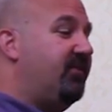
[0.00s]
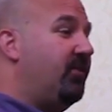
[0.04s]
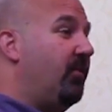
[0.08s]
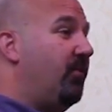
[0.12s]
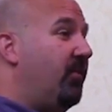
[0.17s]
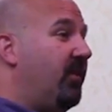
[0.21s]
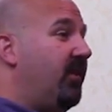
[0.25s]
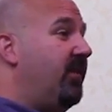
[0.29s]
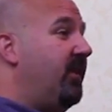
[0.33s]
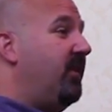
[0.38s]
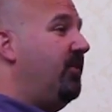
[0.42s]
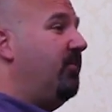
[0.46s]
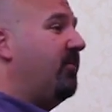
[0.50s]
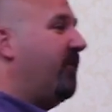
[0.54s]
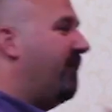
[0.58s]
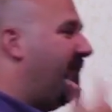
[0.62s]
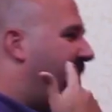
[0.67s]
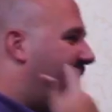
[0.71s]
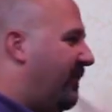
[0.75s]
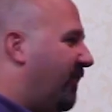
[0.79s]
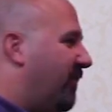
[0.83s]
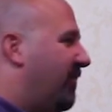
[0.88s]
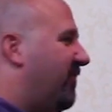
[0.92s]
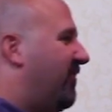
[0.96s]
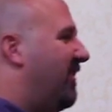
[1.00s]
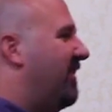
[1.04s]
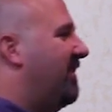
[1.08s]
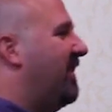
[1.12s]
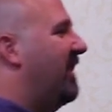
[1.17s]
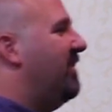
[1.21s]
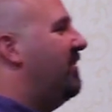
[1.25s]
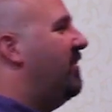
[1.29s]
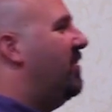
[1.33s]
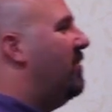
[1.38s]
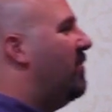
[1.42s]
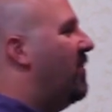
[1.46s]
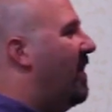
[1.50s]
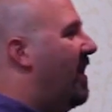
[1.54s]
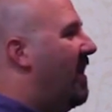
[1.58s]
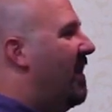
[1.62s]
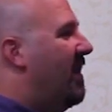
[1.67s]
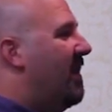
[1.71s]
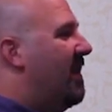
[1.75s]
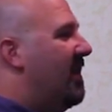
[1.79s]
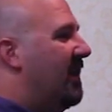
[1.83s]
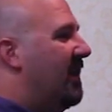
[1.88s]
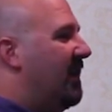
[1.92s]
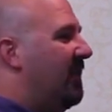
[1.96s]
So what do? The first thing they do
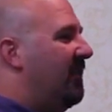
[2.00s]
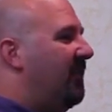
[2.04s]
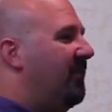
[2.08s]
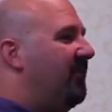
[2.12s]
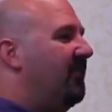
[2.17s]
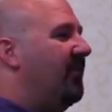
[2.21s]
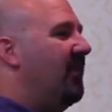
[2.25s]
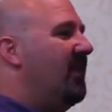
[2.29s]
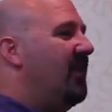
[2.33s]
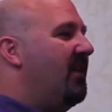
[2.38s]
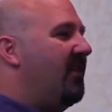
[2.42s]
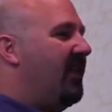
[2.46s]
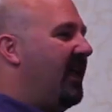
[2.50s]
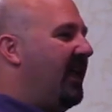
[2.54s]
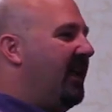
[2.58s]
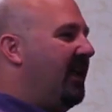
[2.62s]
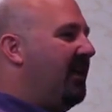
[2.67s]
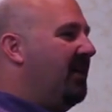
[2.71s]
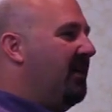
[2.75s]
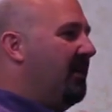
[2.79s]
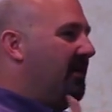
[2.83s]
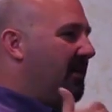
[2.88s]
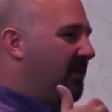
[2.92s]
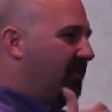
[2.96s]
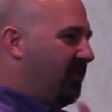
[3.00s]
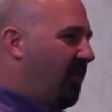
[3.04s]
is they